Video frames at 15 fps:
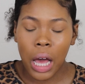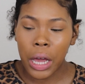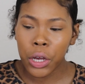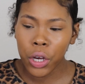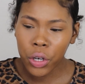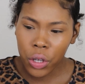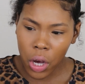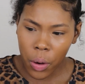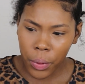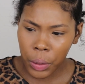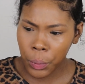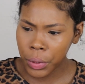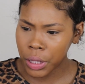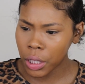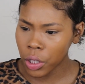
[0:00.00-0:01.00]
I could go
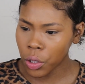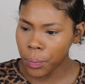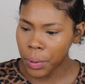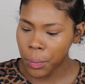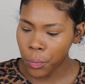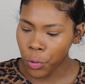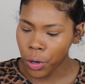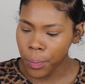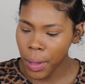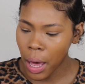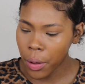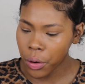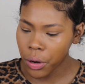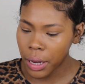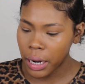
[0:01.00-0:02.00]
in with a little bit more
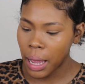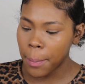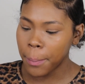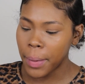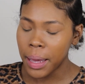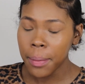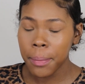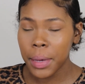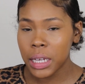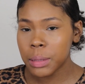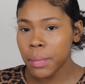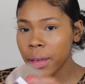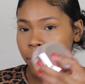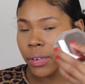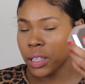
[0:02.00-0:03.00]
powder, and I might mix
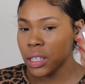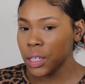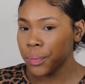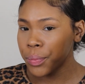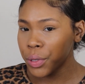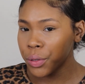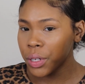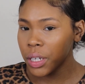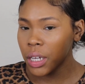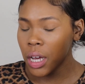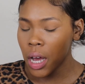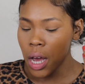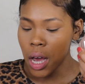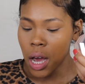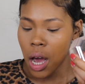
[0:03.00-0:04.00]
my Fenty Beauty
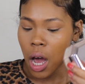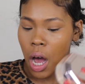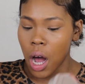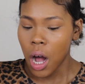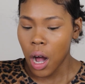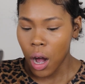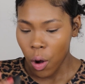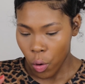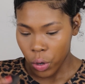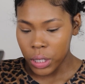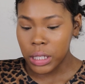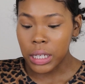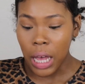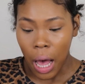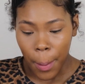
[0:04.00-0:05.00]

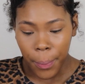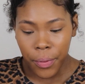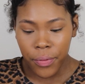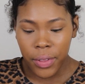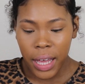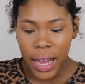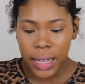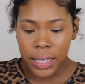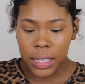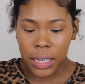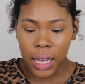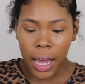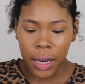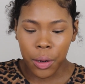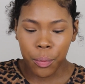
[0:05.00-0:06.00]
on top of that
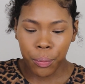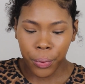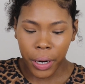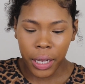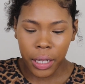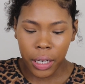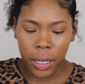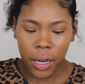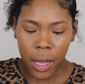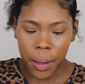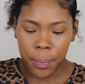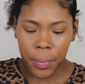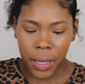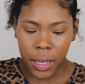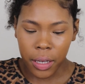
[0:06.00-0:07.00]
to kind of brighten it
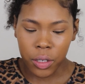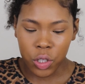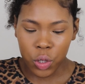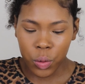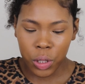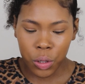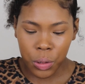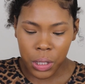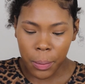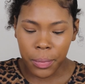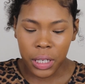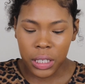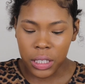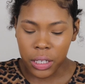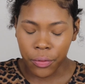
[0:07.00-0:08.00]
up and do a little
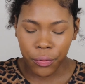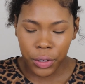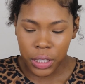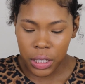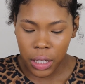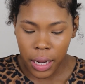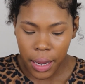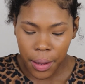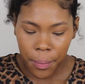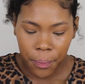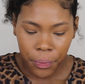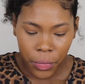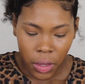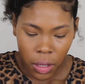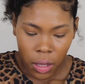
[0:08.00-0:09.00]
something different today.
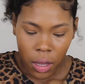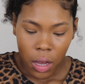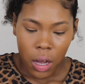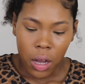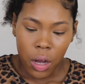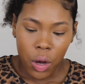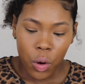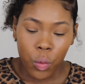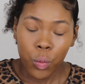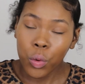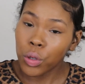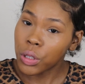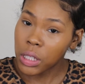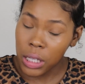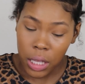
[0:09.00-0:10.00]

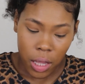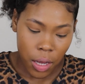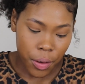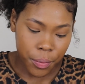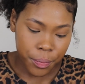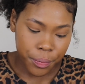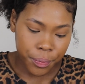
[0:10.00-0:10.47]
We'll see though.